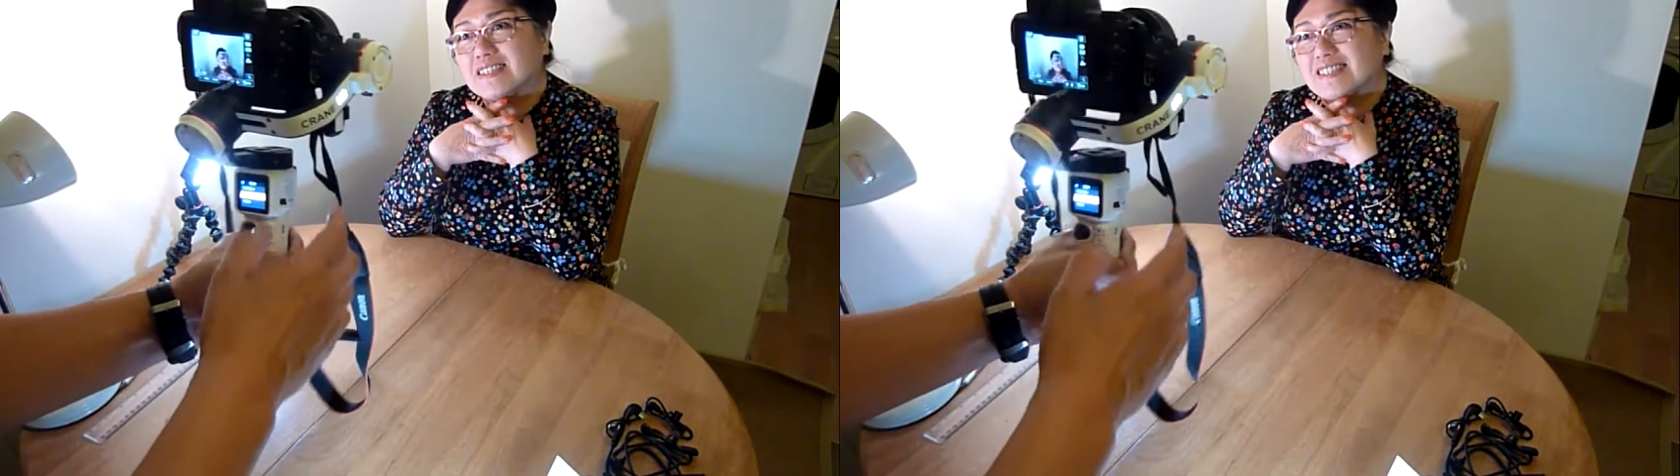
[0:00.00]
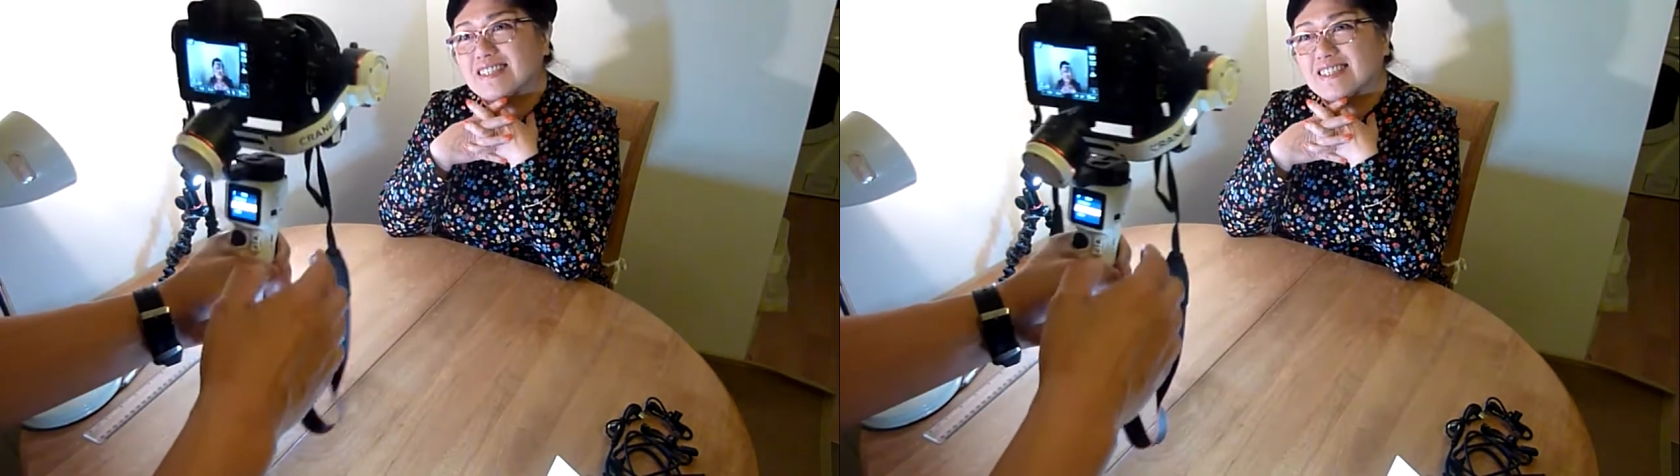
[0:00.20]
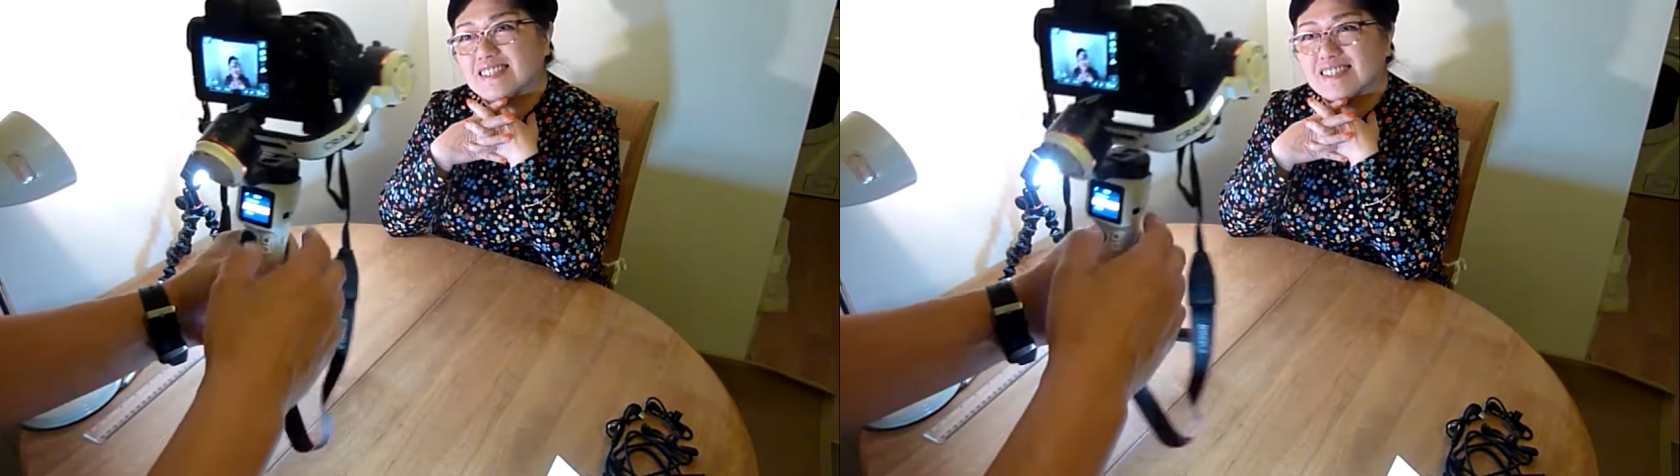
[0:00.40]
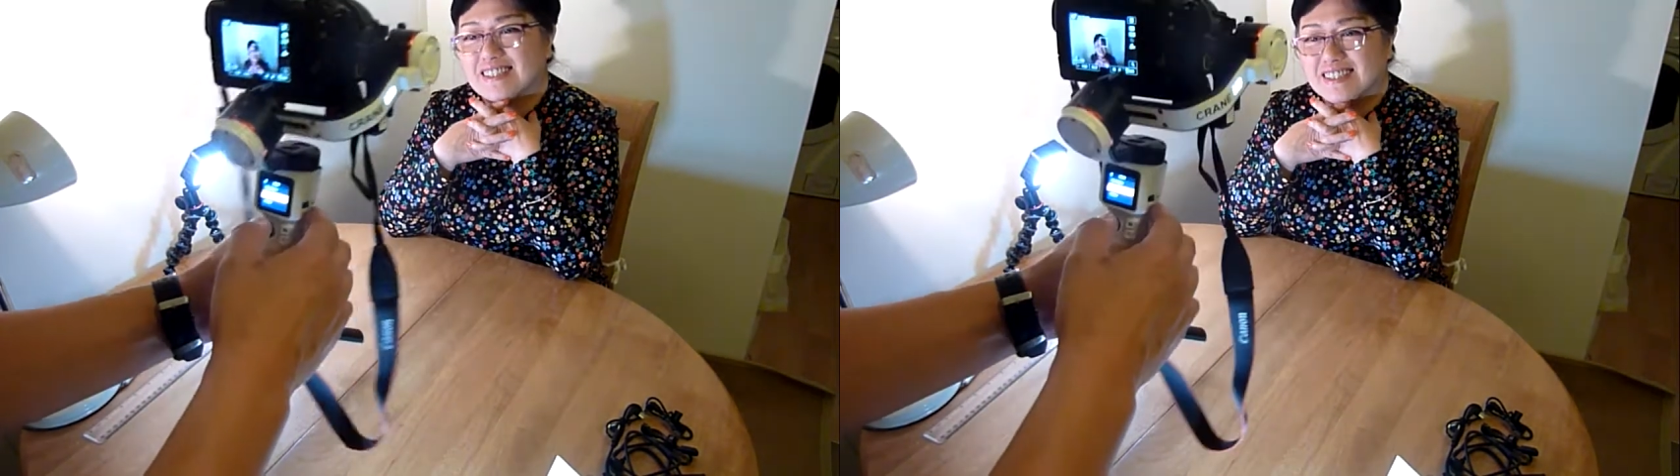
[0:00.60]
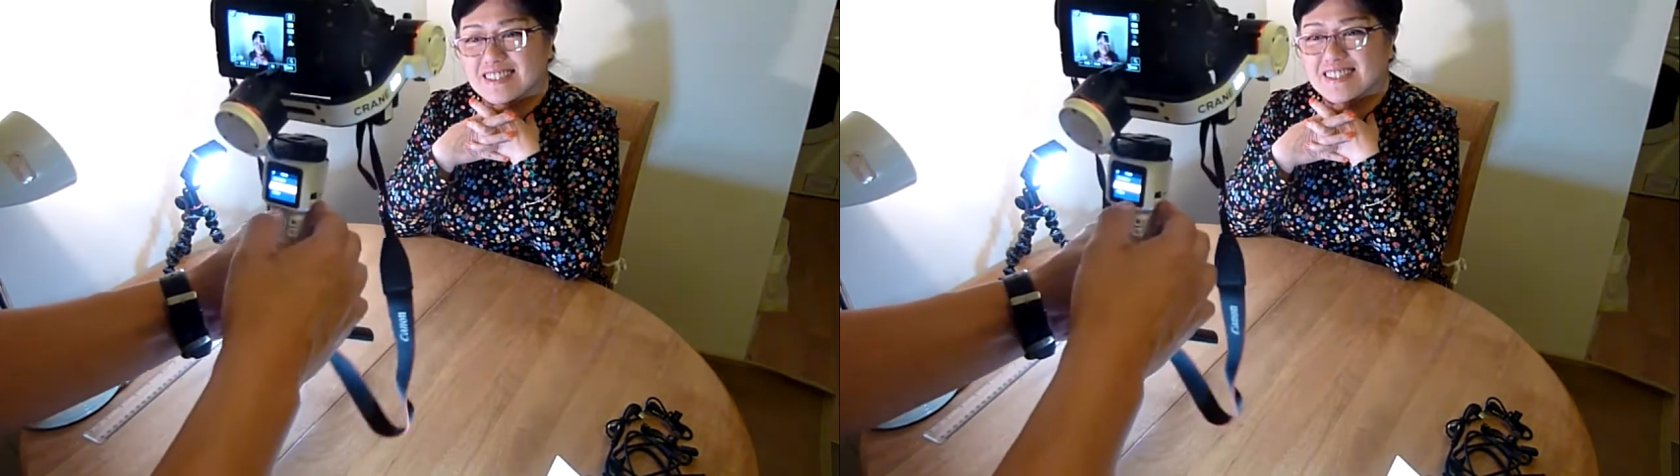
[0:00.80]
won't be any good
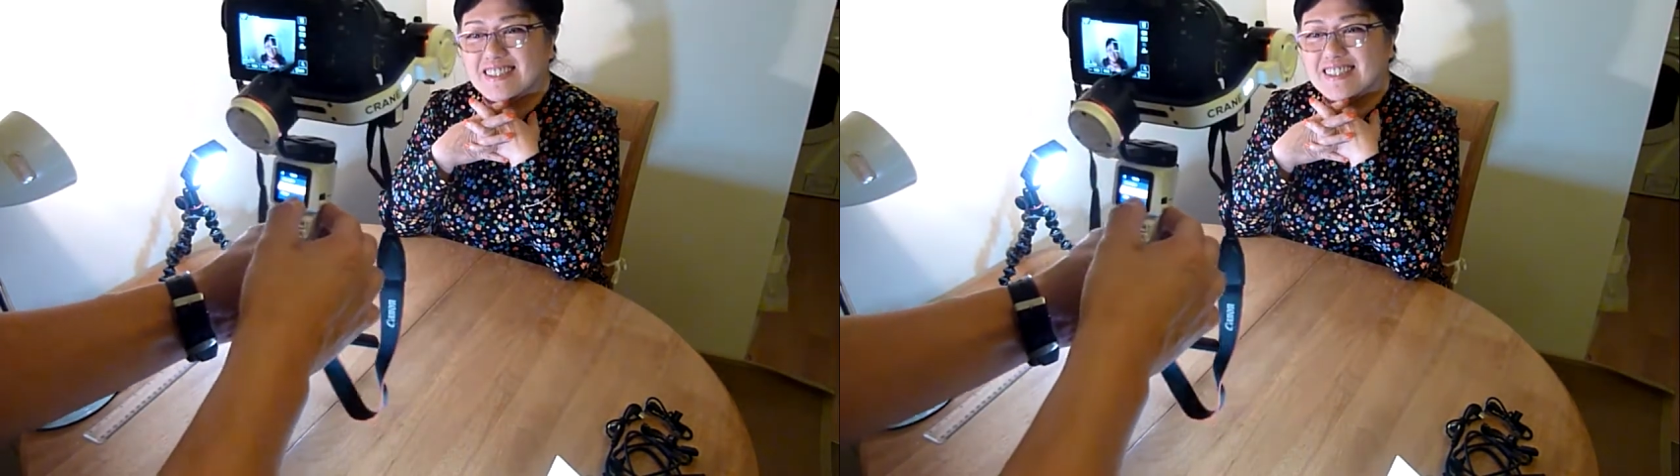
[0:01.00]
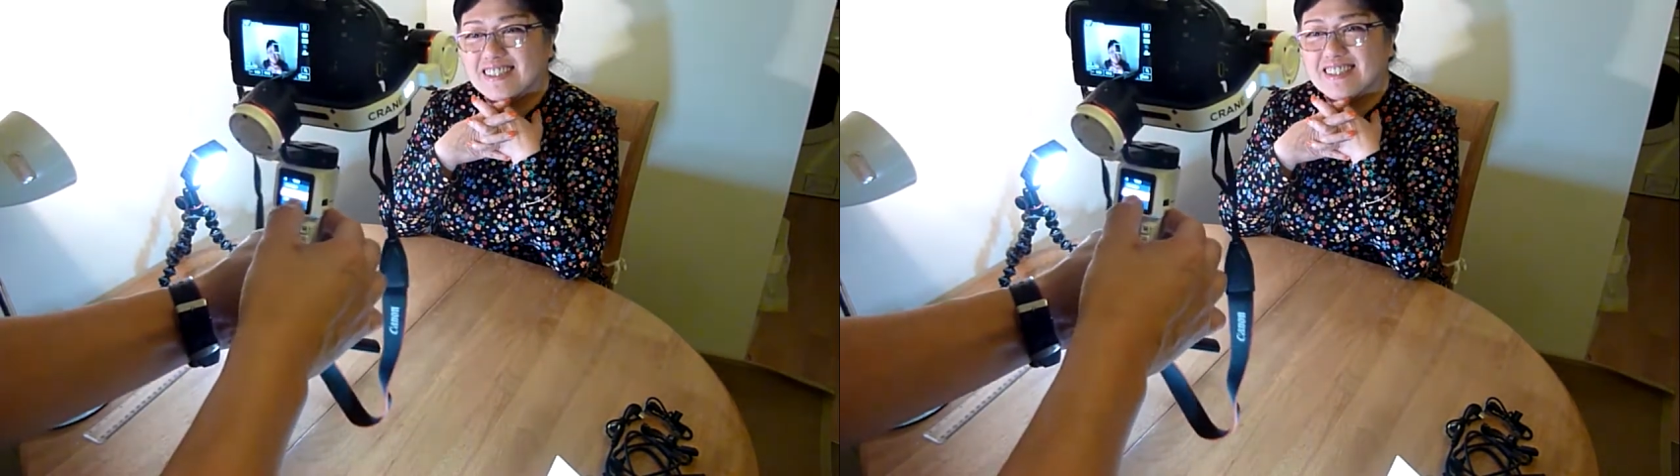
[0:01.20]
for us fishing.